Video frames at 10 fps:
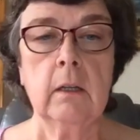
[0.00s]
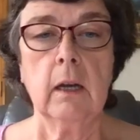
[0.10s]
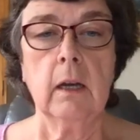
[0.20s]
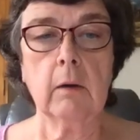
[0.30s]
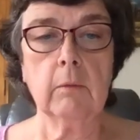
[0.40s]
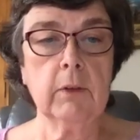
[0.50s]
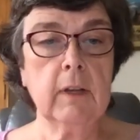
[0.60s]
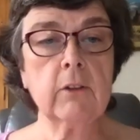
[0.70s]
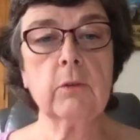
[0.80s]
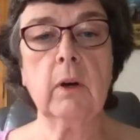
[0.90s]
The
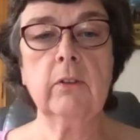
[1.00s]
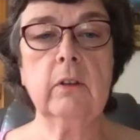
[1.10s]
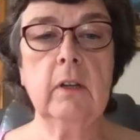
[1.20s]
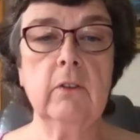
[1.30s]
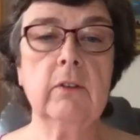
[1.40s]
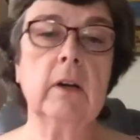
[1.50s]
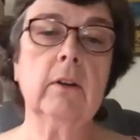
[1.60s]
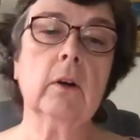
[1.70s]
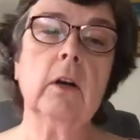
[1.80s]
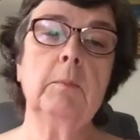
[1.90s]
next question is, are there
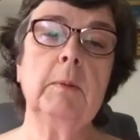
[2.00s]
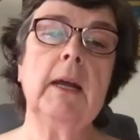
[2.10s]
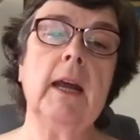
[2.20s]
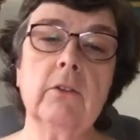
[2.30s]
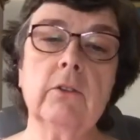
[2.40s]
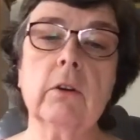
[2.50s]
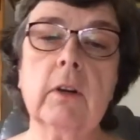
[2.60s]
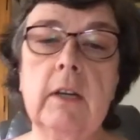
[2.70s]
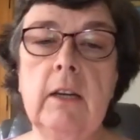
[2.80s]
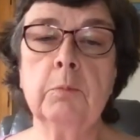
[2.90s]
going to be answer
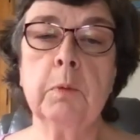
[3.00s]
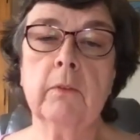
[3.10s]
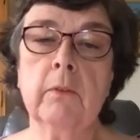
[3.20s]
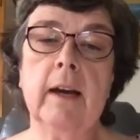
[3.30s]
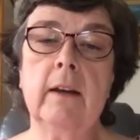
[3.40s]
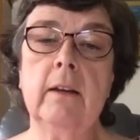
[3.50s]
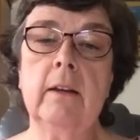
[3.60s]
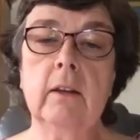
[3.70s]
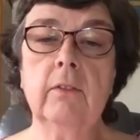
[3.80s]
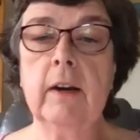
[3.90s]
keys provided in
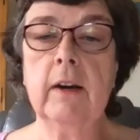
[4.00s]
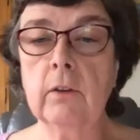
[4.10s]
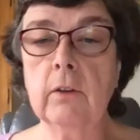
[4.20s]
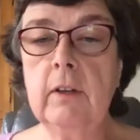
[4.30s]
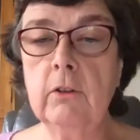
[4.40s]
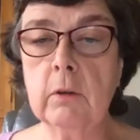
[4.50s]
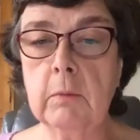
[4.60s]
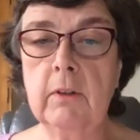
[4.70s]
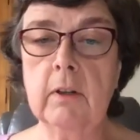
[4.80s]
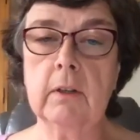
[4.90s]
the final teacher
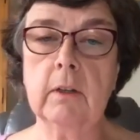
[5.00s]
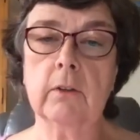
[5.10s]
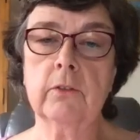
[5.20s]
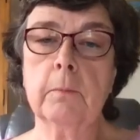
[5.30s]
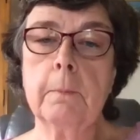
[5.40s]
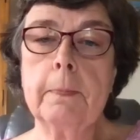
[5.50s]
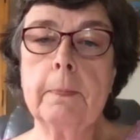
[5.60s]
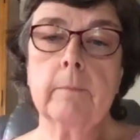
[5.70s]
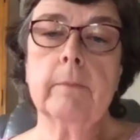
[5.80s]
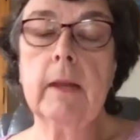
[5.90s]
materials?
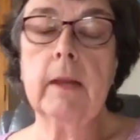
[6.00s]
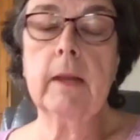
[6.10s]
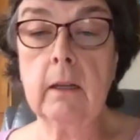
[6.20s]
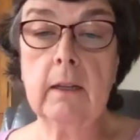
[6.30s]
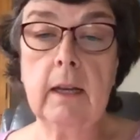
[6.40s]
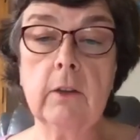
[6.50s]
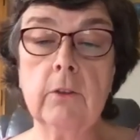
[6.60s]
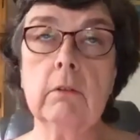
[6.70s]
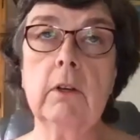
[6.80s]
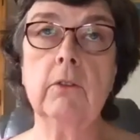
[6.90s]
And the
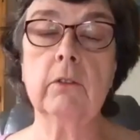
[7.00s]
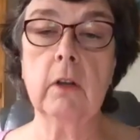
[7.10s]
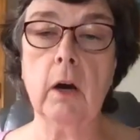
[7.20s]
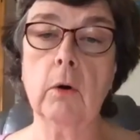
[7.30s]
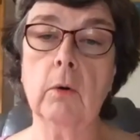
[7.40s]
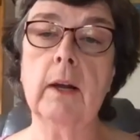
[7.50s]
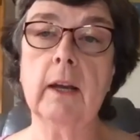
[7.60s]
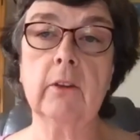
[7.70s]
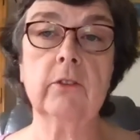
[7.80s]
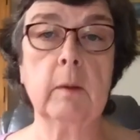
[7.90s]
answer is no,
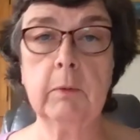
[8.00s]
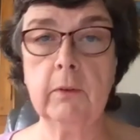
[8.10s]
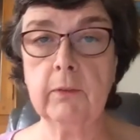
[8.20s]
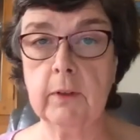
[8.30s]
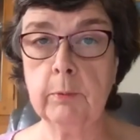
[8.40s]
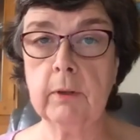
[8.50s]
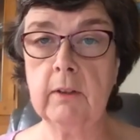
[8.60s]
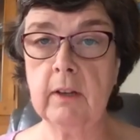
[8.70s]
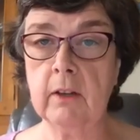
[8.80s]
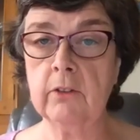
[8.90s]
except for the
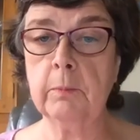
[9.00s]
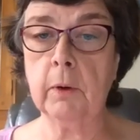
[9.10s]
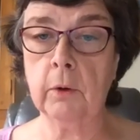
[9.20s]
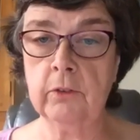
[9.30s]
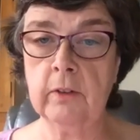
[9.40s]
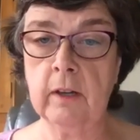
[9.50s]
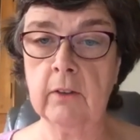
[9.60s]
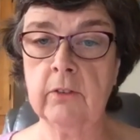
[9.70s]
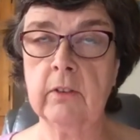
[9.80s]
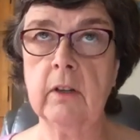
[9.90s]
pretest
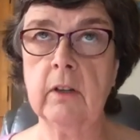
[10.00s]
post-test.